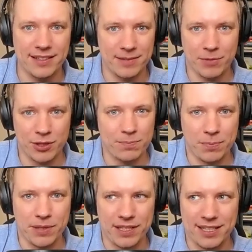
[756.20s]
most
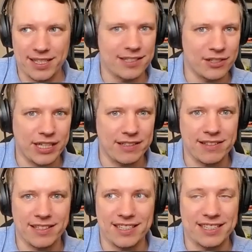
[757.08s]
popular
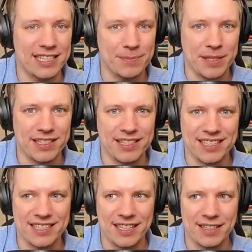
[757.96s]
strength assessment
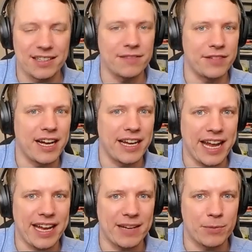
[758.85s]
is the
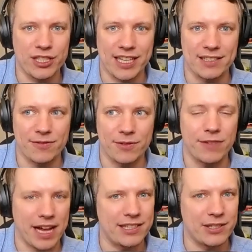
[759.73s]
VIA, which stands for
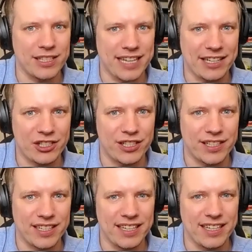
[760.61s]
values in
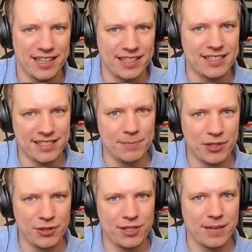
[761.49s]
action. And it seems
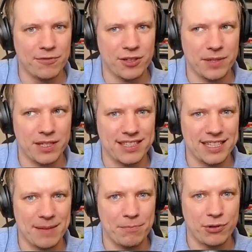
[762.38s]
to come from the
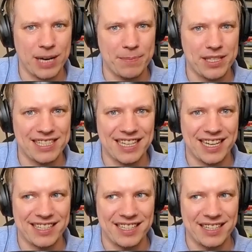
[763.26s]
same premise
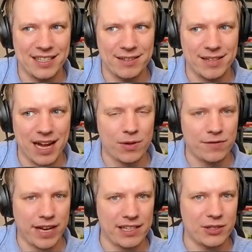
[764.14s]
that our
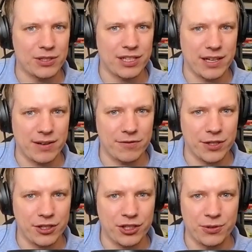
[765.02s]
values and our
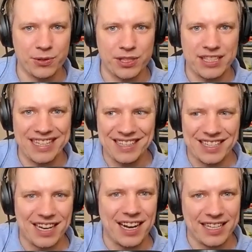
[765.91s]
virtues
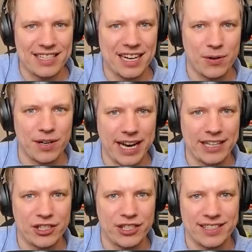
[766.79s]
guide our
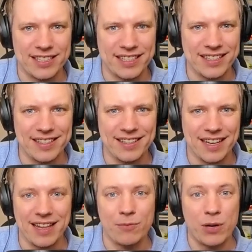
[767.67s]
actions. Yeah.
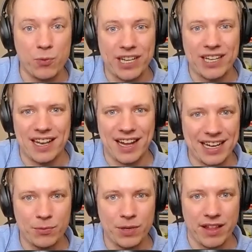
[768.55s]
And that when we're in
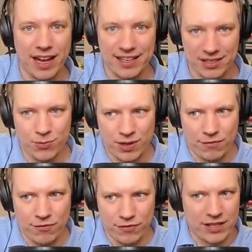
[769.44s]
line with that, we
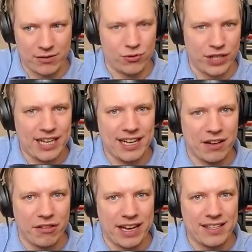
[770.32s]
feel really
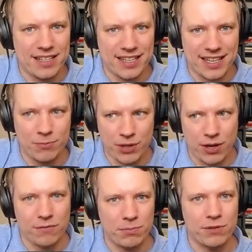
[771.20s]
authentic and we
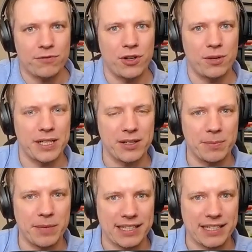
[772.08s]
often perform at
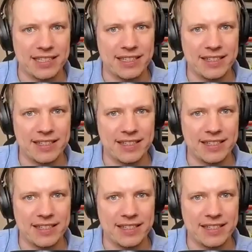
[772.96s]
our best.